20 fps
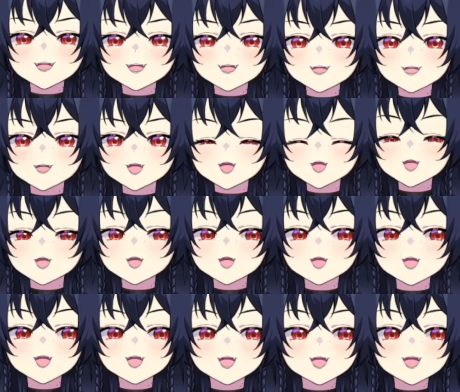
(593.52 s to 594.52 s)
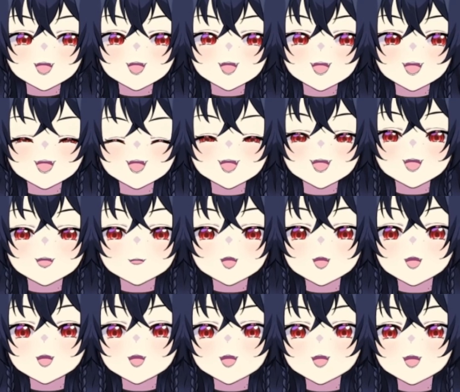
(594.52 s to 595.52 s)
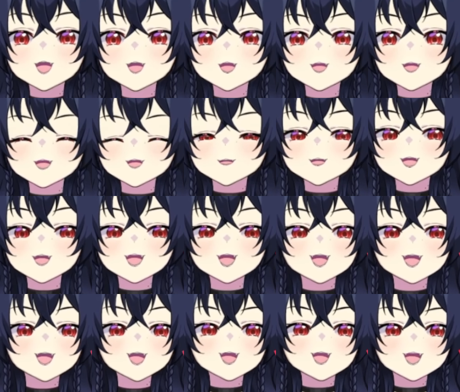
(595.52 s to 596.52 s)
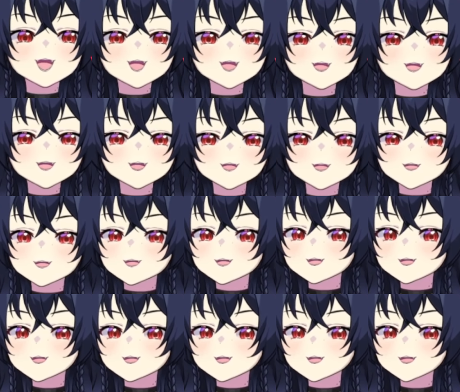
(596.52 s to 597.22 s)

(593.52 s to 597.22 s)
Charlie, why are you so cute?